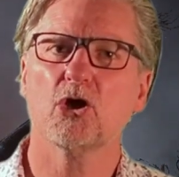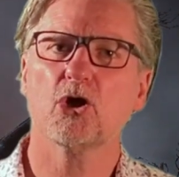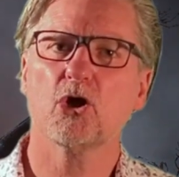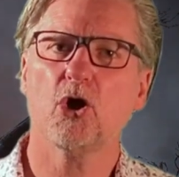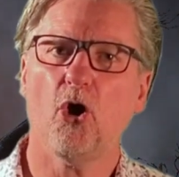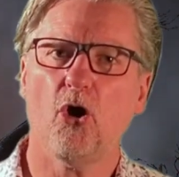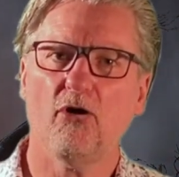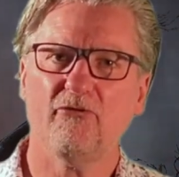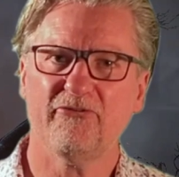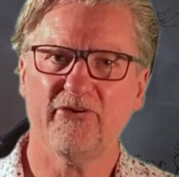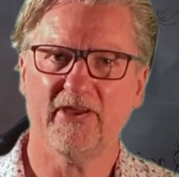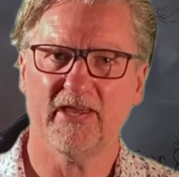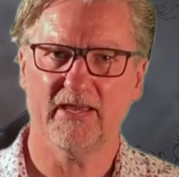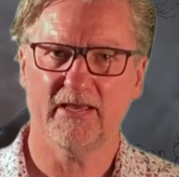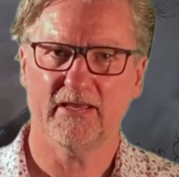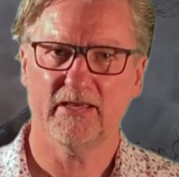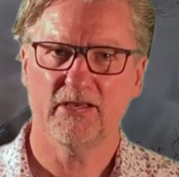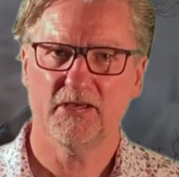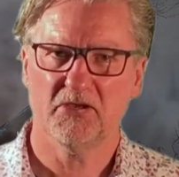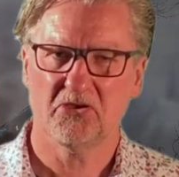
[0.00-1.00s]
coughing,
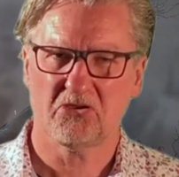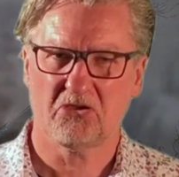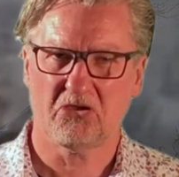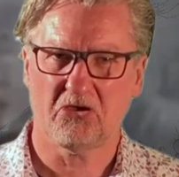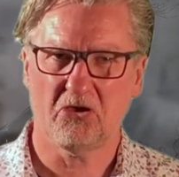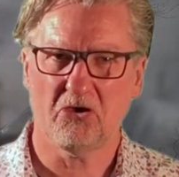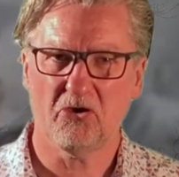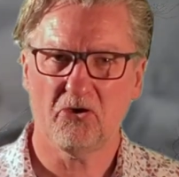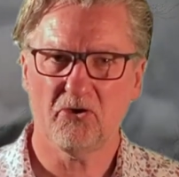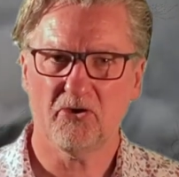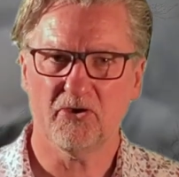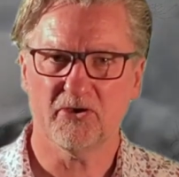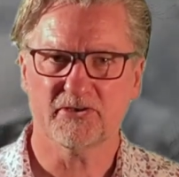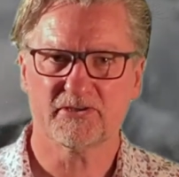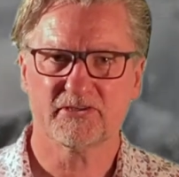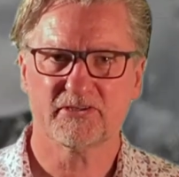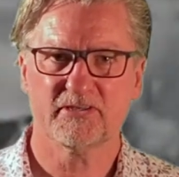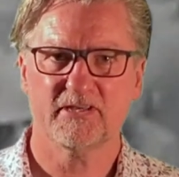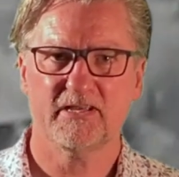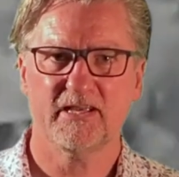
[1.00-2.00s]

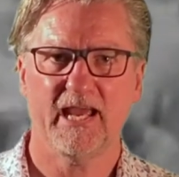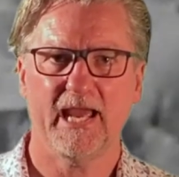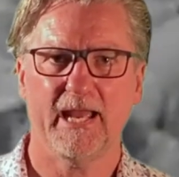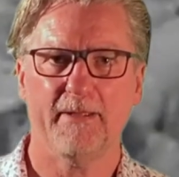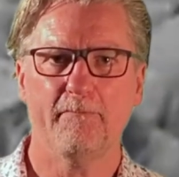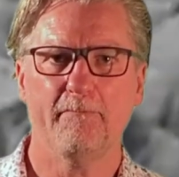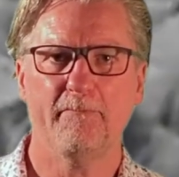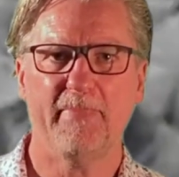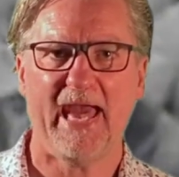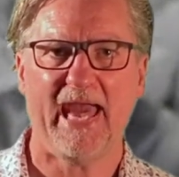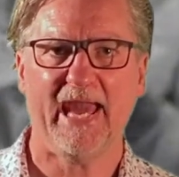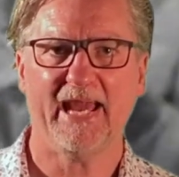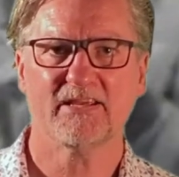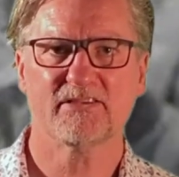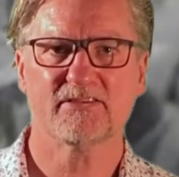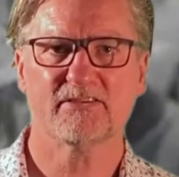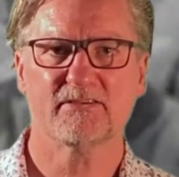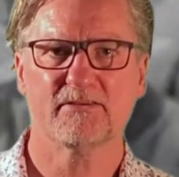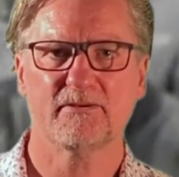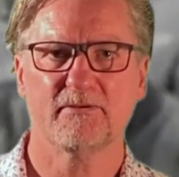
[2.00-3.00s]
cursed, and
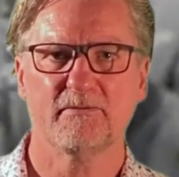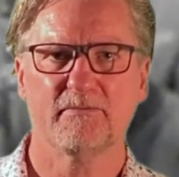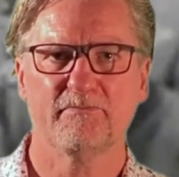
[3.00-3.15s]
backs.